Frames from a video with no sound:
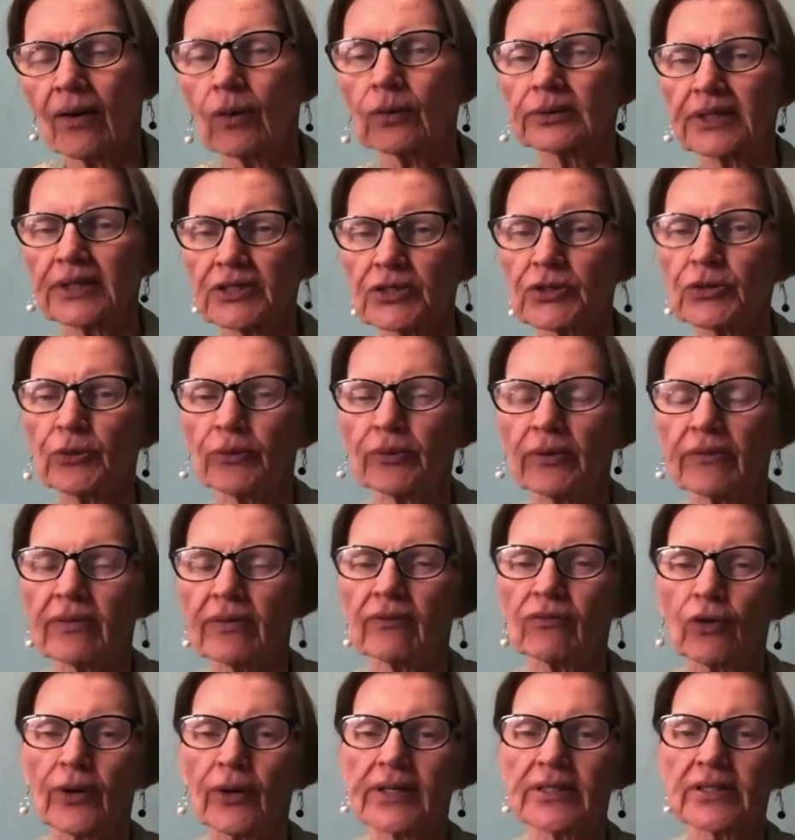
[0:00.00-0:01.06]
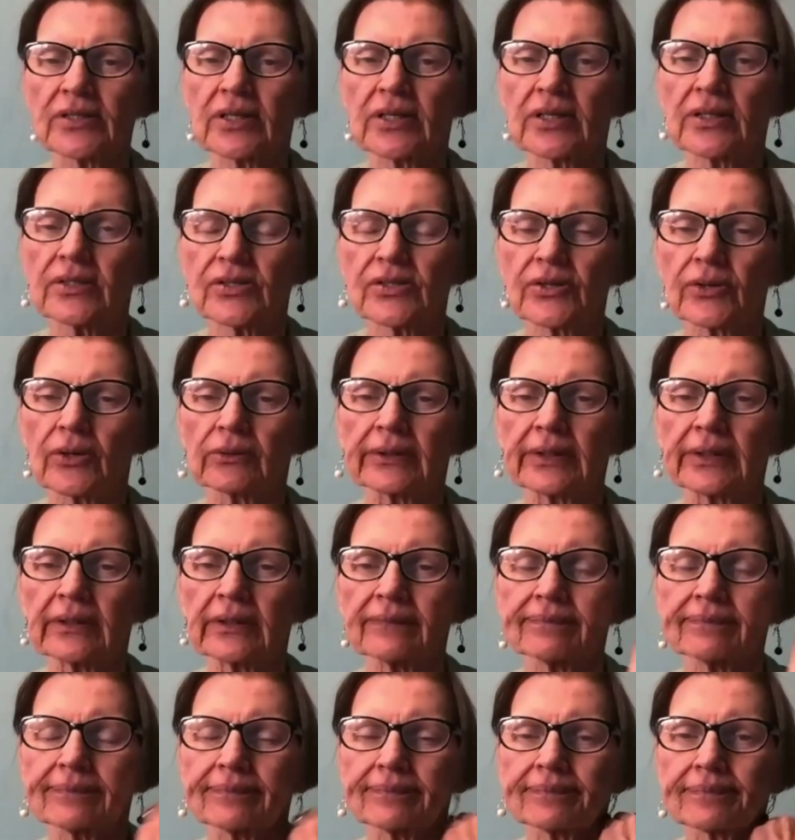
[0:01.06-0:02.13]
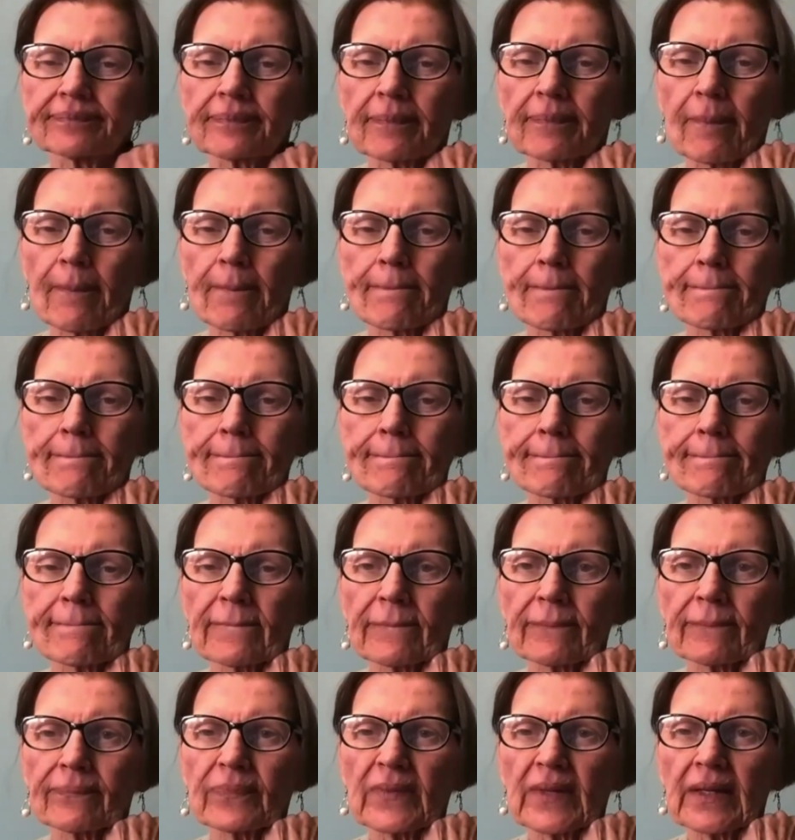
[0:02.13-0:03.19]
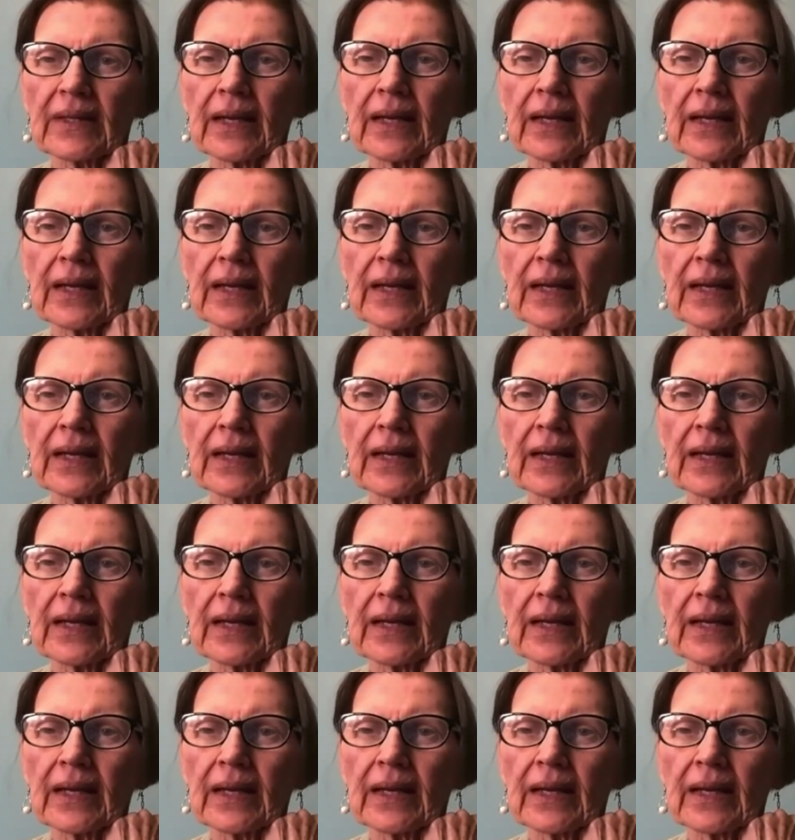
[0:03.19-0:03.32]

only two of the voices or only you know